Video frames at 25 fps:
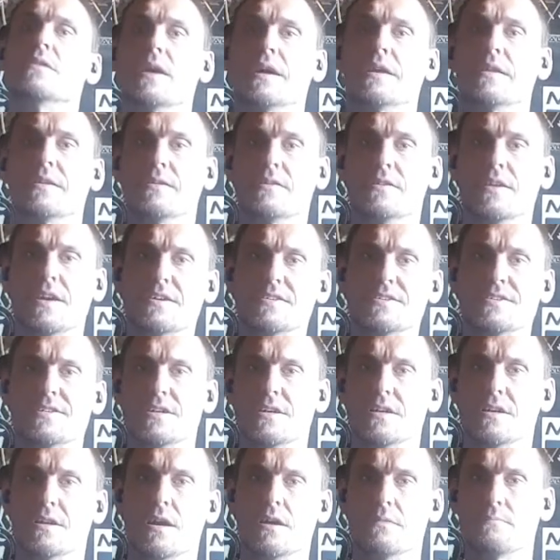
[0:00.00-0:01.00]
And next thing
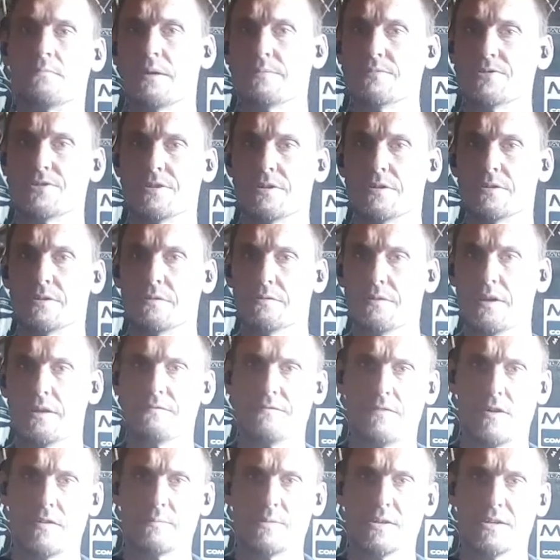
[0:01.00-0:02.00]
you know, Mum's turned around
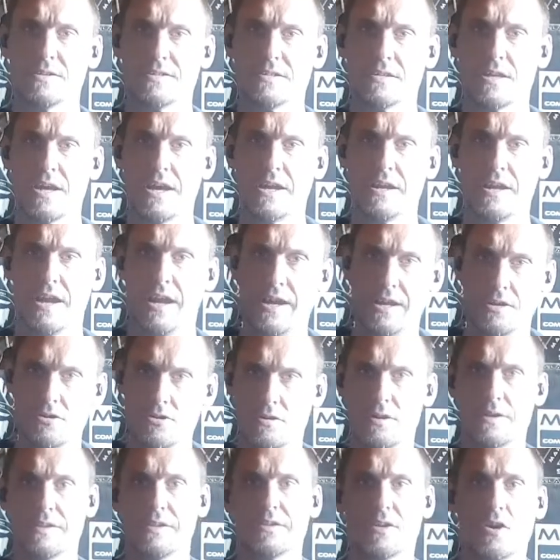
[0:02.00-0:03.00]
5 minutes later, and you're
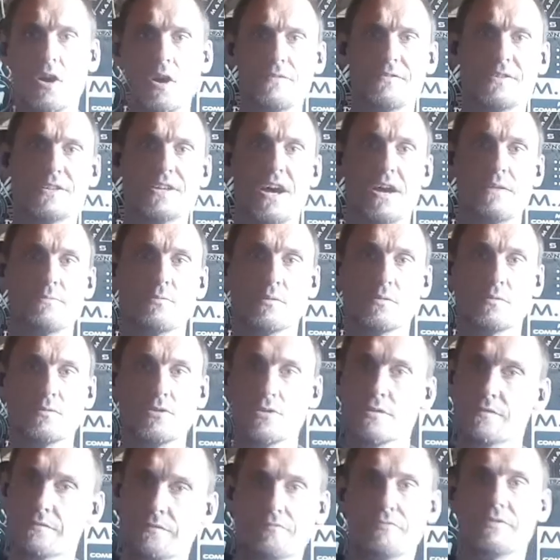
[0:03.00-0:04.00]
under the coffee table.
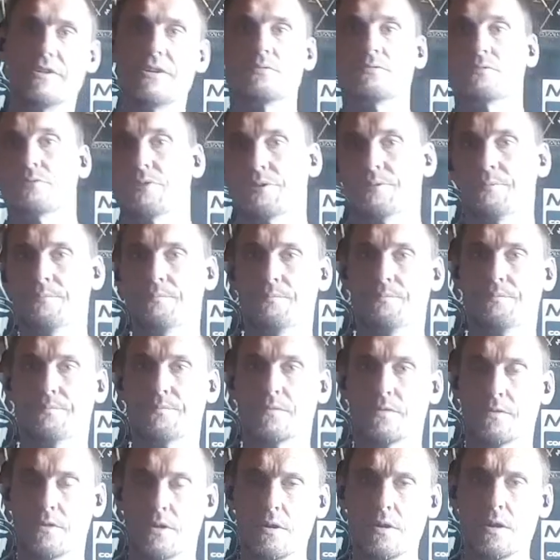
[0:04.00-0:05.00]
You've wriggled,
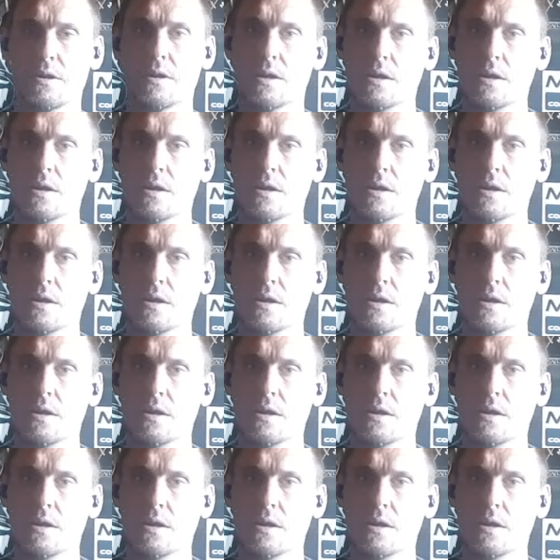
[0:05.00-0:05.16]
right?